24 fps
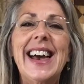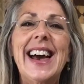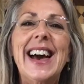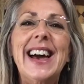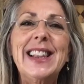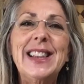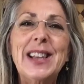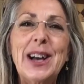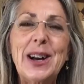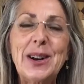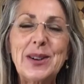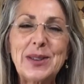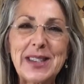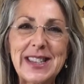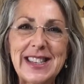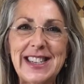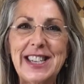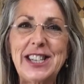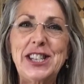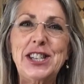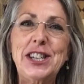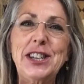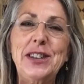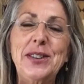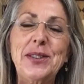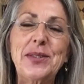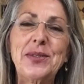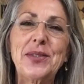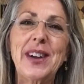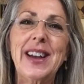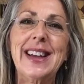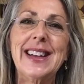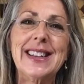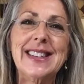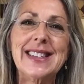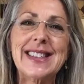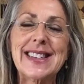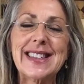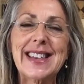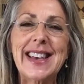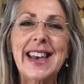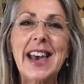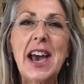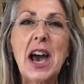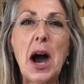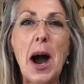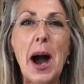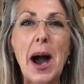Hello, stitching friends.
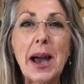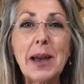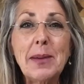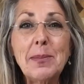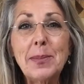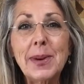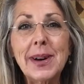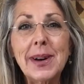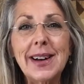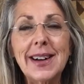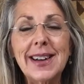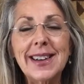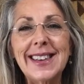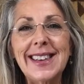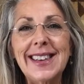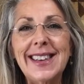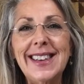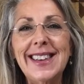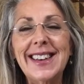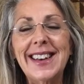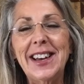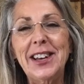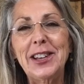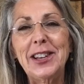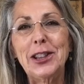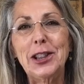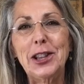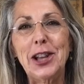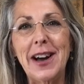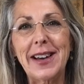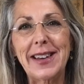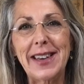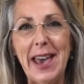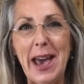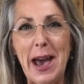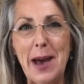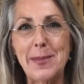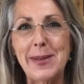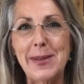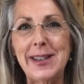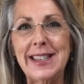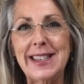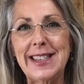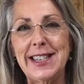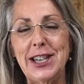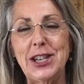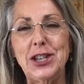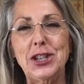I'm Bonnie, Log Cabin
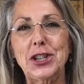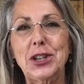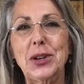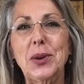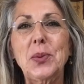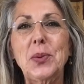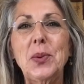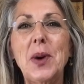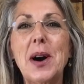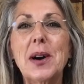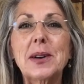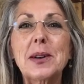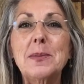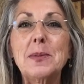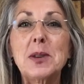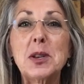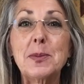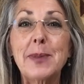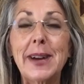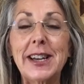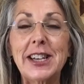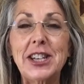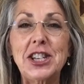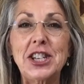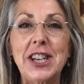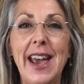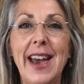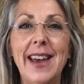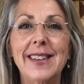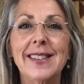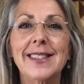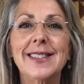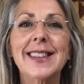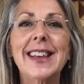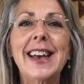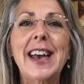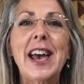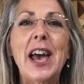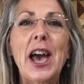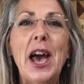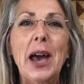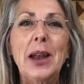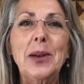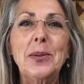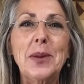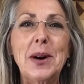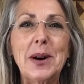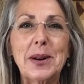Stitcher. Welcome to my channel
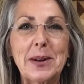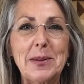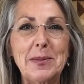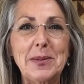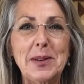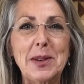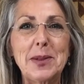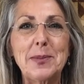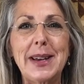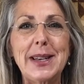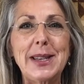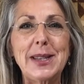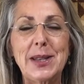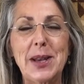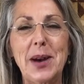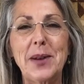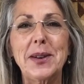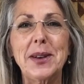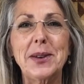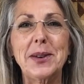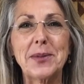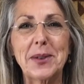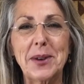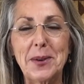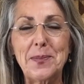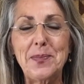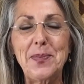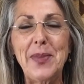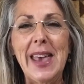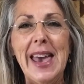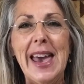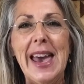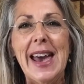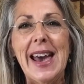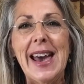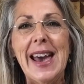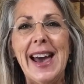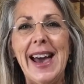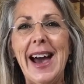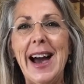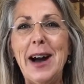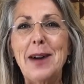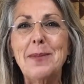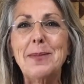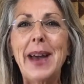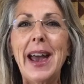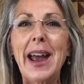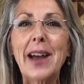and welcome to my sewing room.
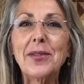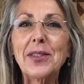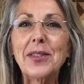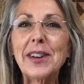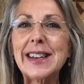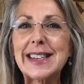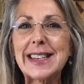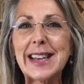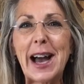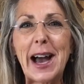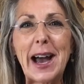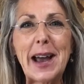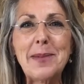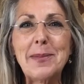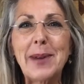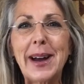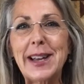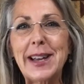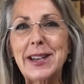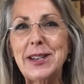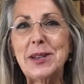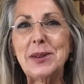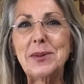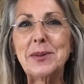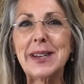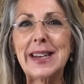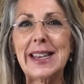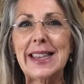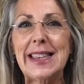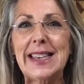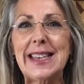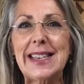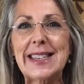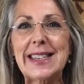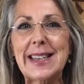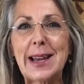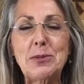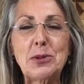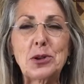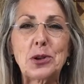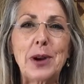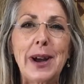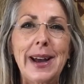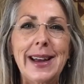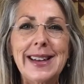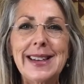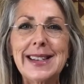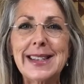Every time I do one of these, I'm
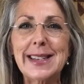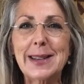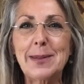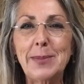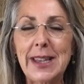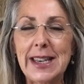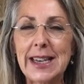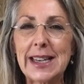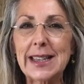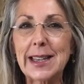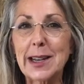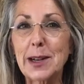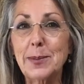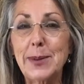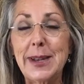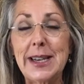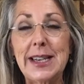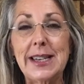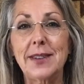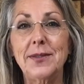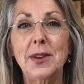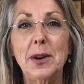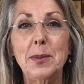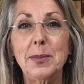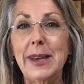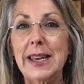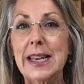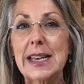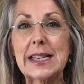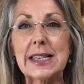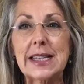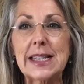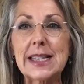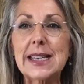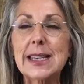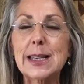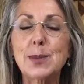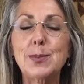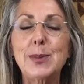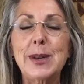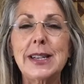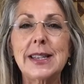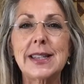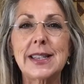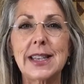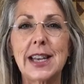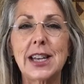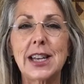trying something a little bit different because this has been
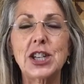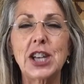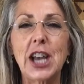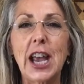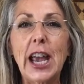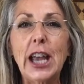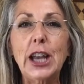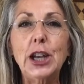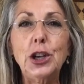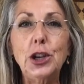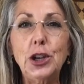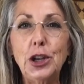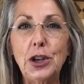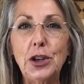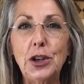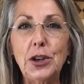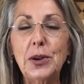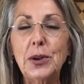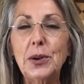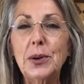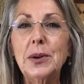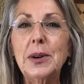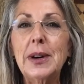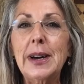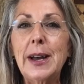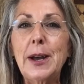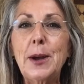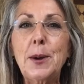such a new,